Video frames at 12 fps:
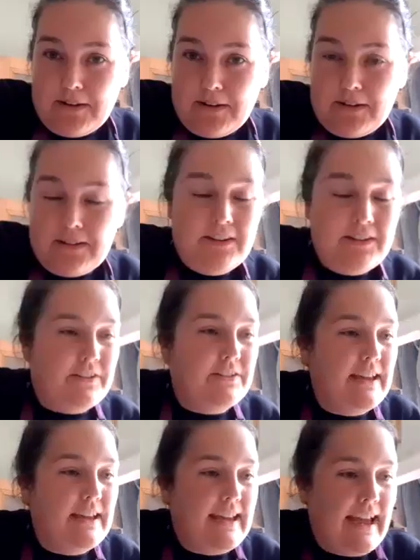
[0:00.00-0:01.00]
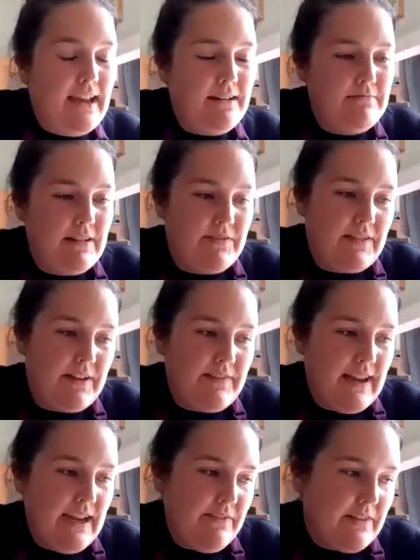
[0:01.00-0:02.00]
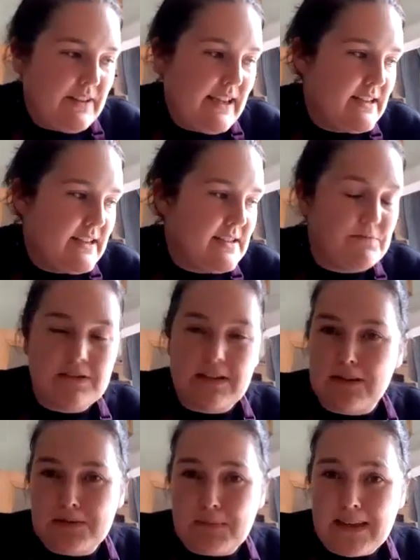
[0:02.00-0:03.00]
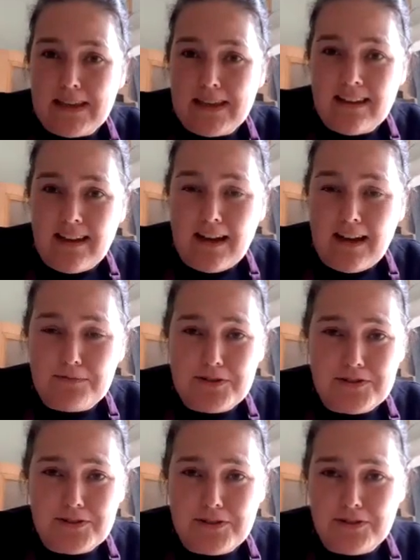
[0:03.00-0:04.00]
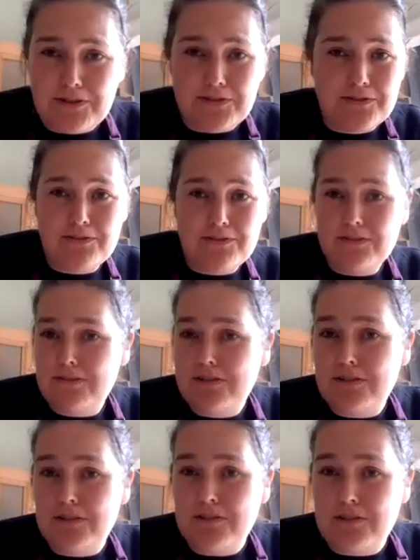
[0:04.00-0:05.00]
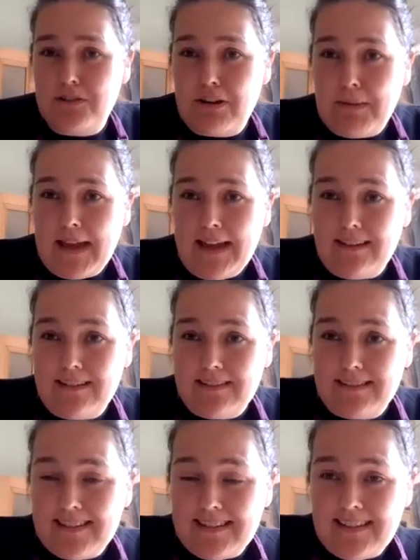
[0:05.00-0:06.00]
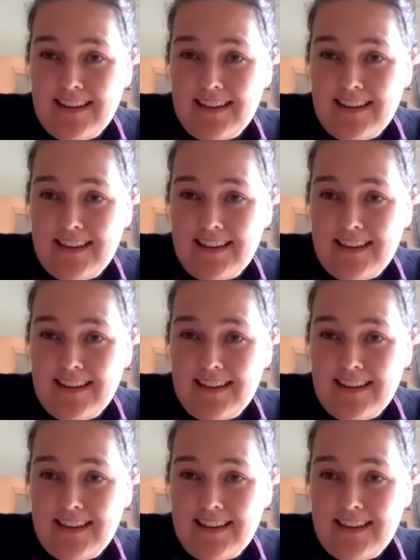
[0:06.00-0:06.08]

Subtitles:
they can, if they're flavored, they can sometimes be up to £2 to £3.